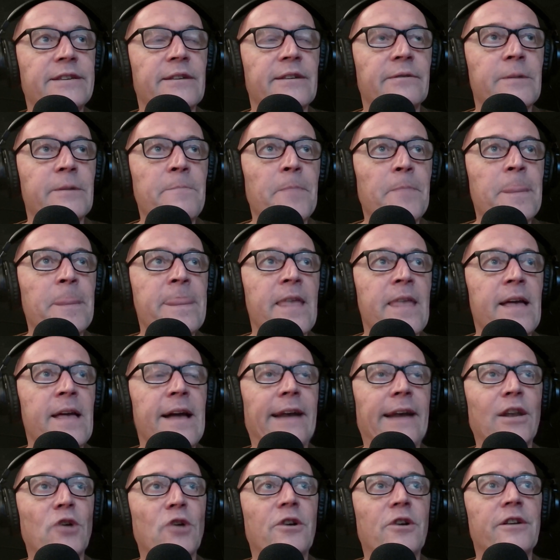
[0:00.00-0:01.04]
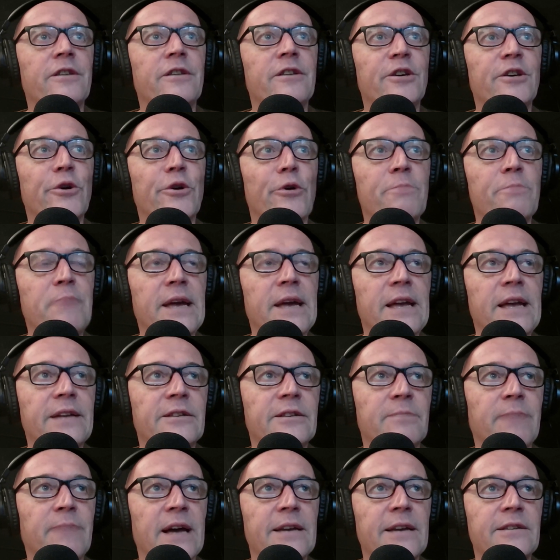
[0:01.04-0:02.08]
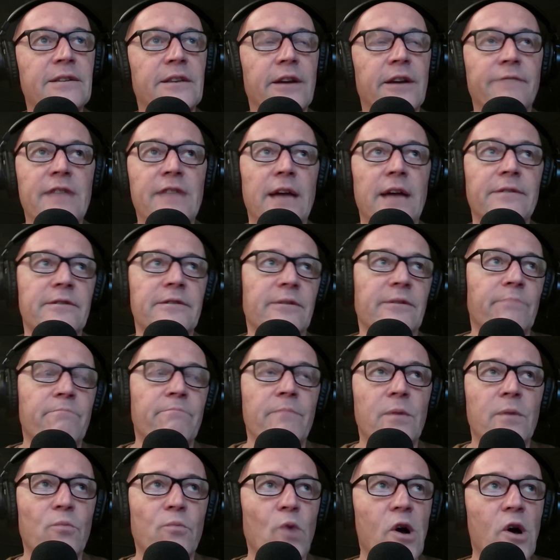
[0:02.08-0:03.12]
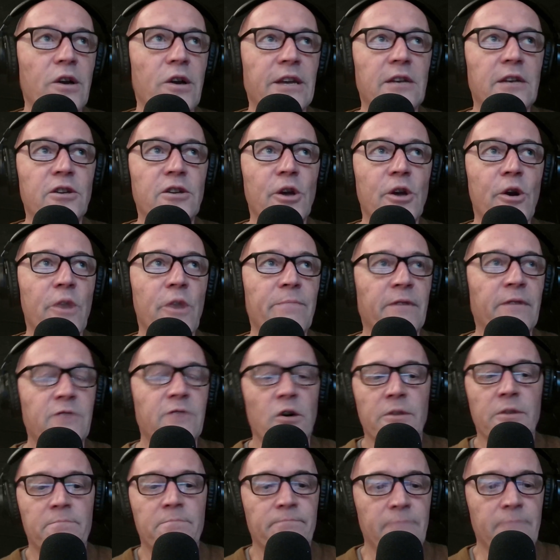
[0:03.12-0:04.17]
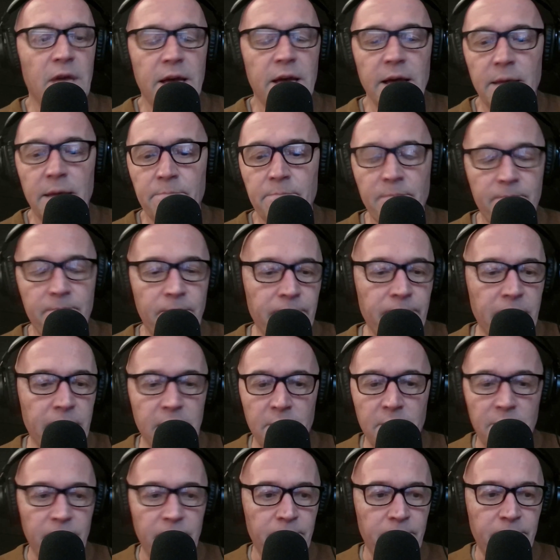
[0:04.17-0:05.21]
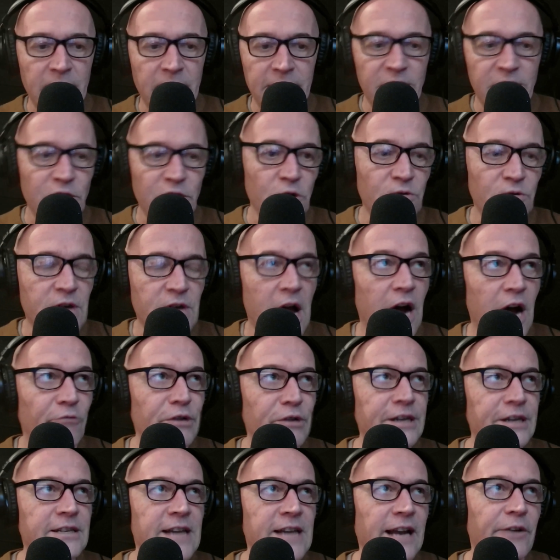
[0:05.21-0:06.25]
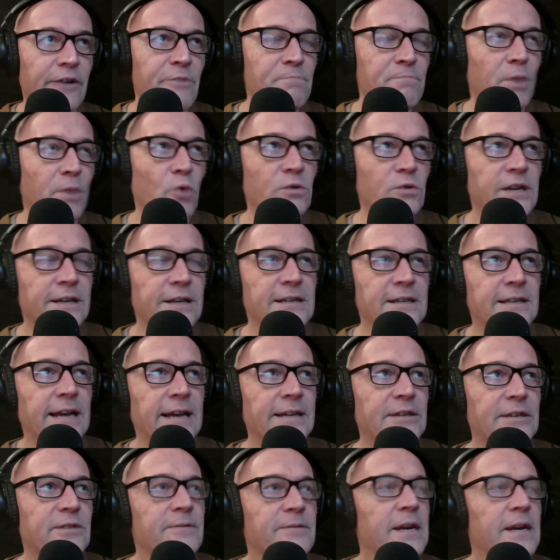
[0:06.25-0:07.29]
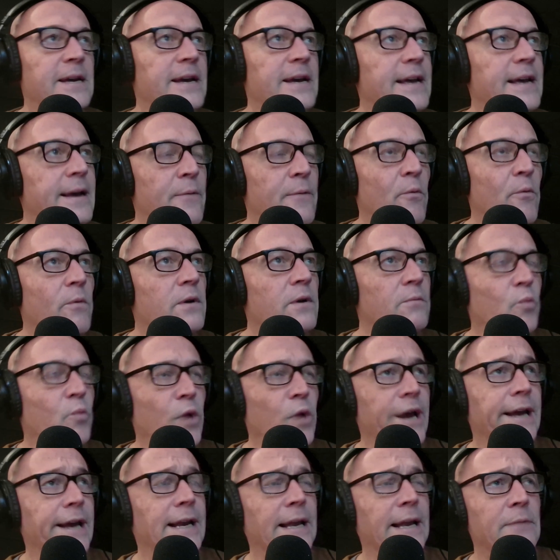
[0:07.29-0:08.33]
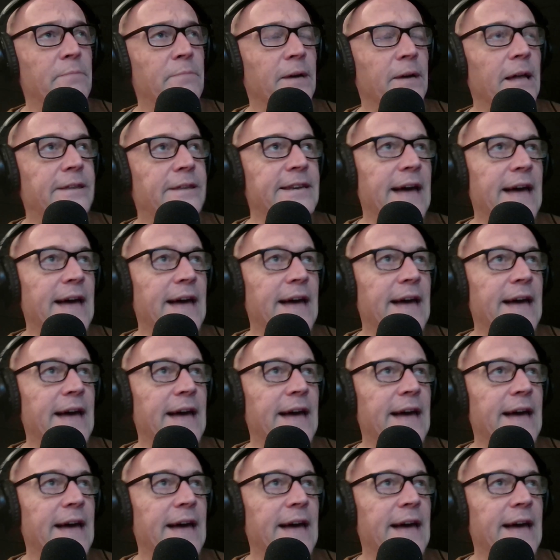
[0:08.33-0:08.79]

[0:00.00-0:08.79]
and looking at the European space, and I've done some work in Europe. I've got a biggest used car retailer in Baltic states, weirdly, but